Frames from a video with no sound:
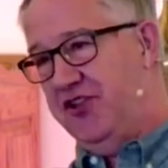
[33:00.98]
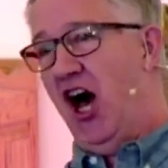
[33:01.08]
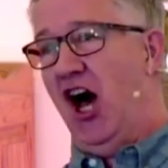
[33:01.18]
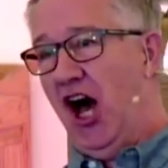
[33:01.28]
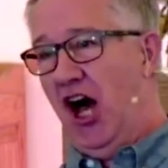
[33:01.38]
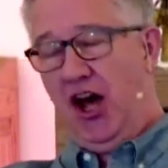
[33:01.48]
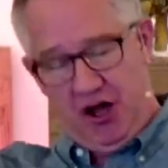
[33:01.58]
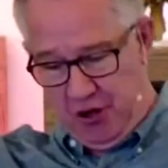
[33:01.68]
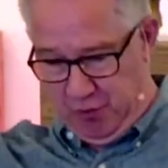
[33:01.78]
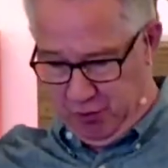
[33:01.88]

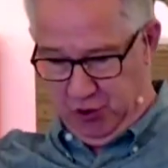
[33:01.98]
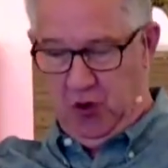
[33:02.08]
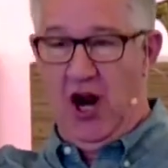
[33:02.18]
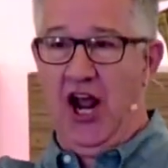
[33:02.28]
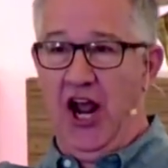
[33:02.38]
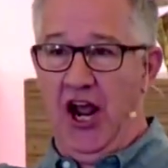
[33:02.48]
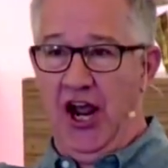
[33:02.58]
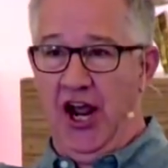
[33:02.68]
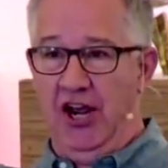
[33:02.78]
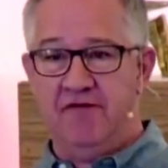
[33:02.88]
the
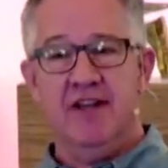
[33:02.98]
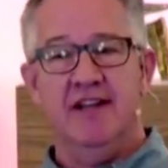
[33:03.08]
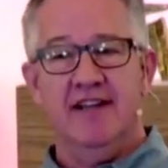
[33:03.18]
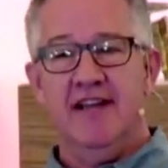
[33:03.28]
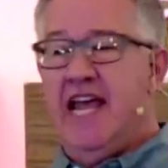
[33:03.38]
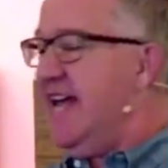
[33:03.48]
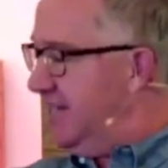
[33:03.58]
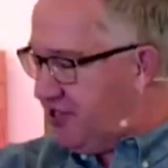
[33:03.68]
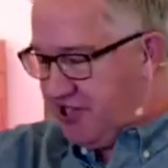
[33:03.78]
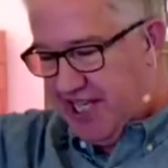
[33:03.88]
brave.
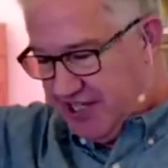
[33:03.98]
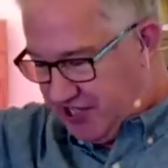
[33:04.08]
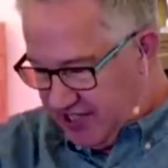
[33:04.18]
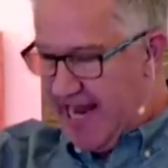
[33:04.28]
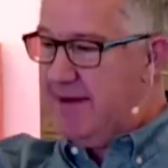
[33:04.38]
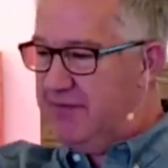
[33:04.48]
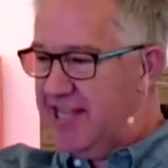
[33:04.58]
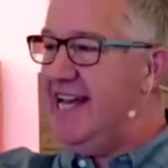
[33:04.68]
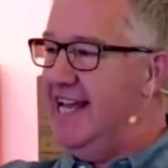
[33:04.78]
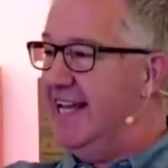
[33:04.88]
It's the same
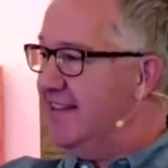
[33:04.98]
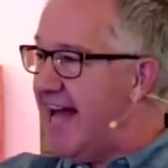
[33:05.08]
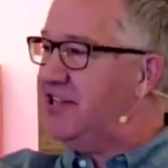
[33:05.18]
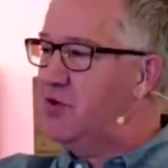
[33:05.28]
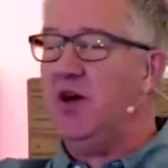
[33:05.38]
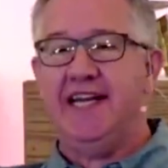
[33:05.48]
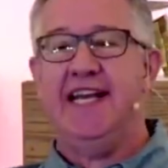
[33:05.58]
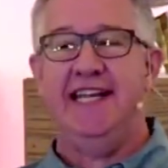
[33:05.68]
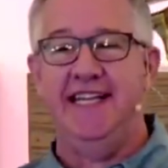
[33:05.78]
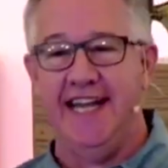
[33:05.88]
thing. That's what
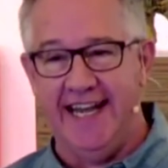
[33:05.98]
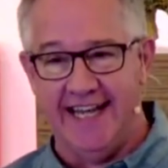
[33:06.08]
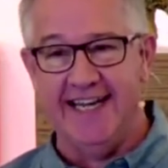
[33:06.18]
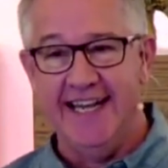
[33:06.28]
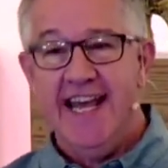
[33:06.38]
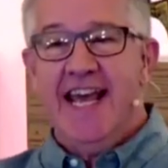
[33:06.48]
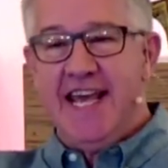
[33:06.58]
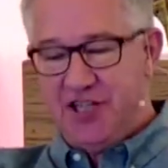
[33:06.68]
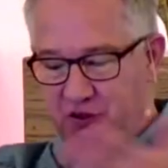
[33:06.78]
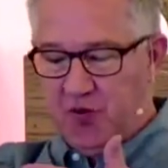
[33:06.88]
he did.
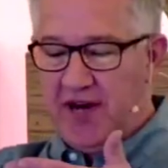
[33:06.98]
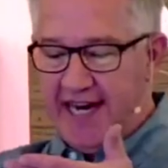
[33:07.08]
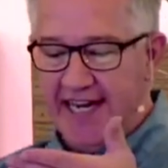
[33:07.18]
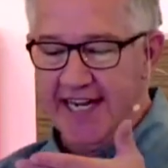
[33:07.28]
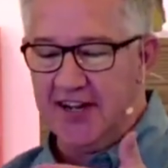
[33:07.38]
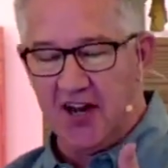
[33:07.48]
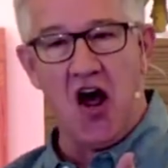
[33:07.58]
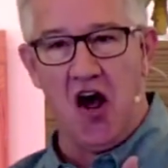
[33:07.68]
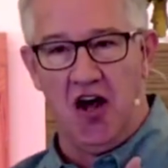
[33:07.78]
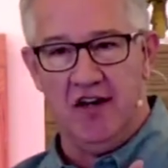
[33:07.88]
He's reading
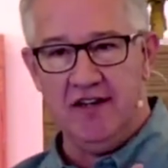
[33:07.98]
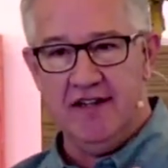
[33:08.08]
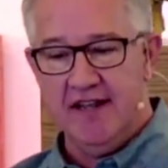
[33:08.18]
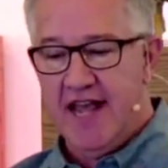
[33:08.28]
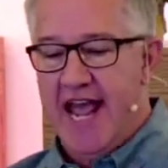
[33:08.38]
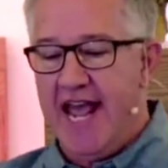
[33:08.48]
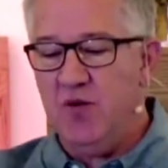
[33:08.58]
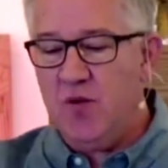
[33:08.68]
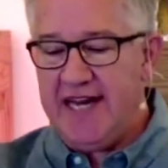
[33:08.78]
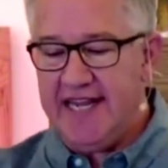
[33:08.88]
along,
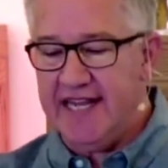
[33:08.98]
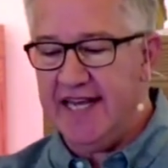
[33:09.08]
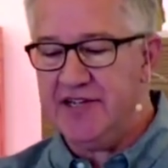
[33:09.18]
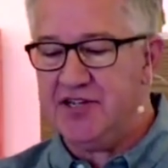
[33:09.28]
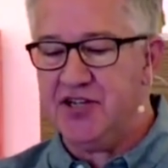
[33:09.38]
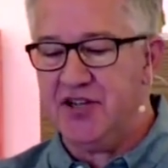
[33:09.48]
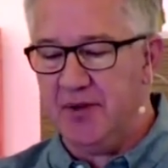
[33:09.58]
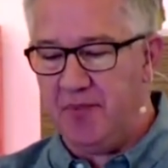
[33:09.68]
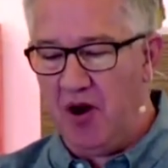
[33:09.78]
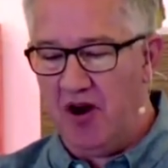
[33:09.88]
and when he gets to
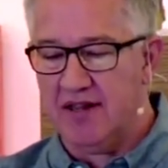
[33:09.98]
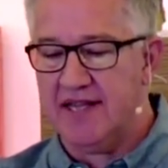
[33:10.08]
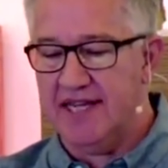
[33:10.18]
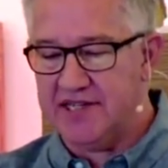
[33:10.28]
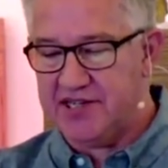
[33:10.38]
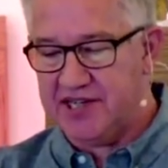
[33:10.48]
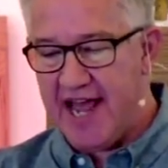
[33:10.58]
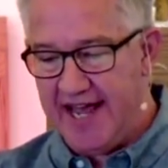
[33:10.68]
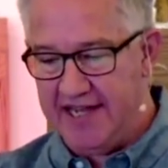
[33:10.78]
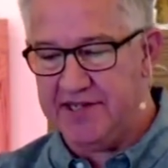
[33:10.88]
the part that
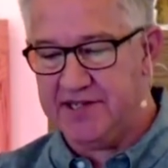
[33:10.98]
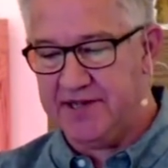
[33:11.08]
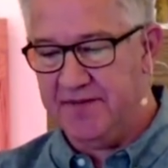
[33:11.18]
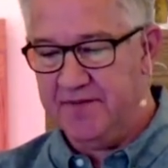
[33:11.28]
says,